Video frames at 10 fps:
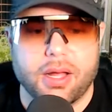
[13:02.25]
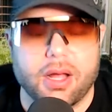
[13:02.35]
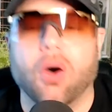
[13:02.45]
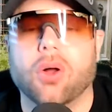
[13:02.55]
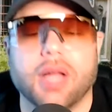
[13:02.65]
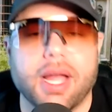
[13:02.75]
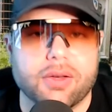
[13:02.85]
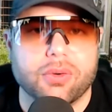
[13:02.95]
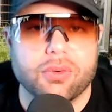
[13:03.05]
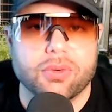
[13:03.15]
All I
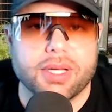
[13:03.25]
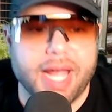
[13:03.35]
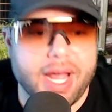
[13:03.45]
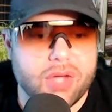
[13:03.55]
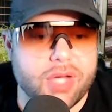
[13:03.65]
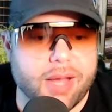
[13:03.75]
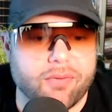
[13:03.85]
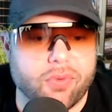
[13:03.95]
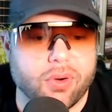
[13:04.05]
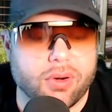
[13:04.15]
do the Cash App
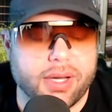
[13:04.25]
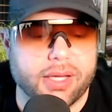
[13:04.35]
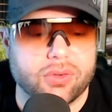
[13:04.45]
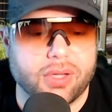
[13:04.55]
for is